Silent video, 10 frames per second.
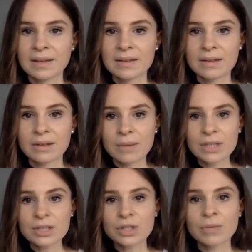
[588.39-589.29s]
The
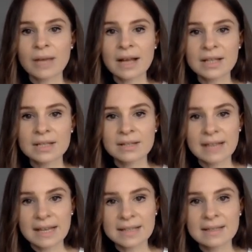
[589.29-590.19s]
question we answer
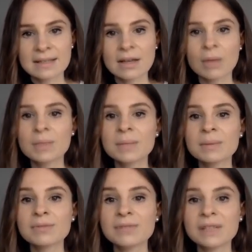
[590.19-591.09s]
next is how people
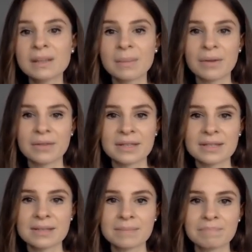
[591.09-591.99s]
feel about this.